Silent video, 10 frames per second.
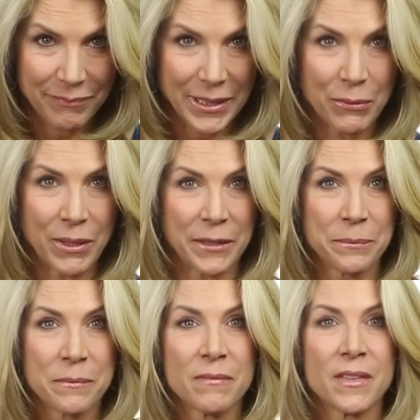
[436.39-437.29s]
Big one.
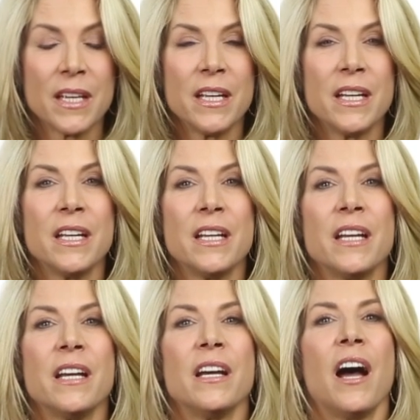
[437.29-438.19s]

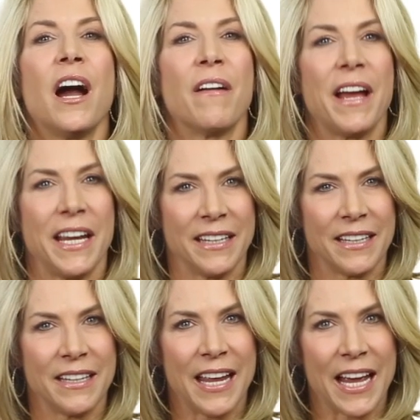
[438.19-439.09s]
All right,
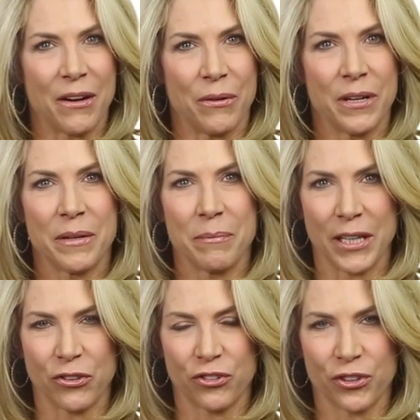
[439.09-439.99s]
now
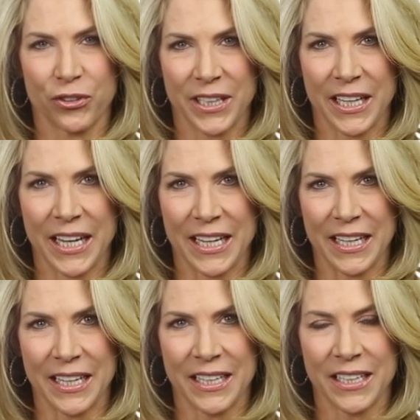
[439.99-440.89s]
make sure
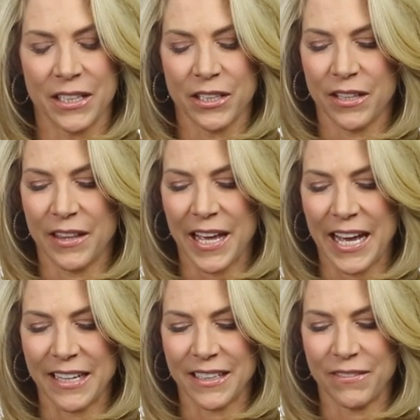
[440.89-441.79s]
again
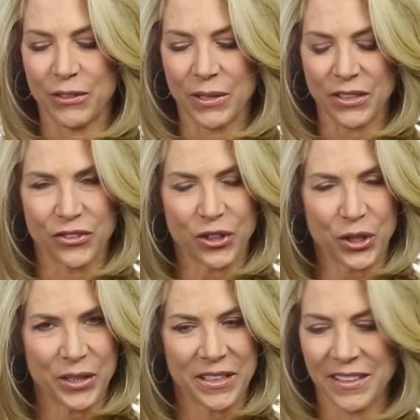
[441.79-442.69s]
that if you get
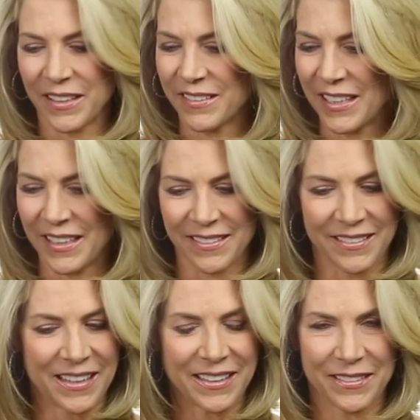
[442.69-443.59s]
started in this, it is
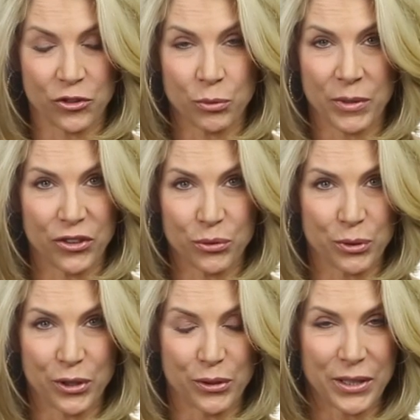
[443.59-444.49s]
not a situation
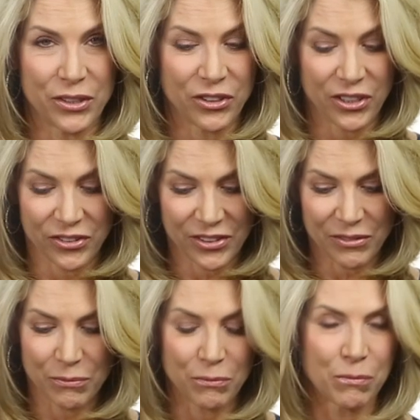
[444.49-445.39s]
where you can just
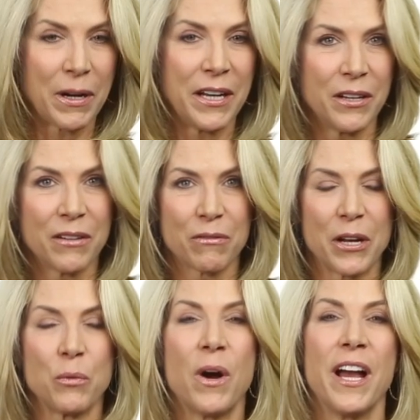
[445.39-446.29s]

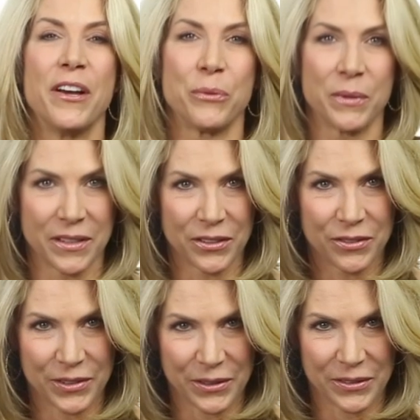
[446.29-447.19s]
run wild with
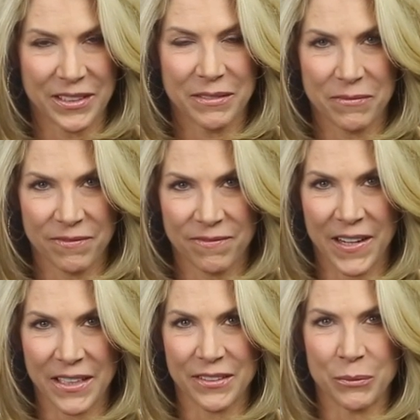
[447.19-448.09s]
this food.
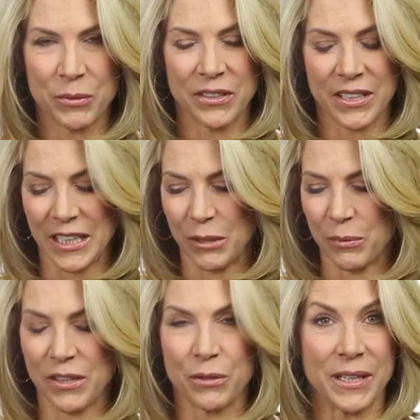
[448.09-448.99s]
Find someone to eat
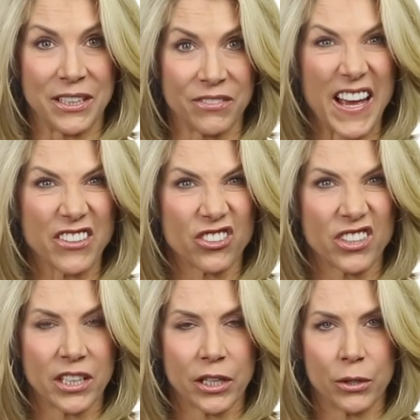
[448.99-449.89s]
with who eats faster
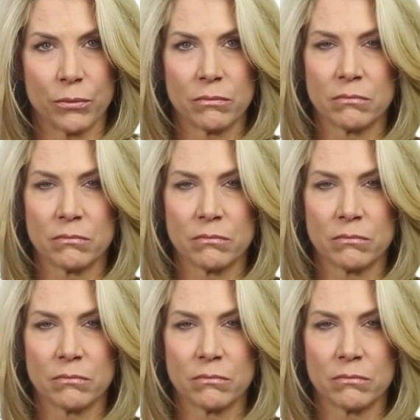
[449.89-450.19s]
than you.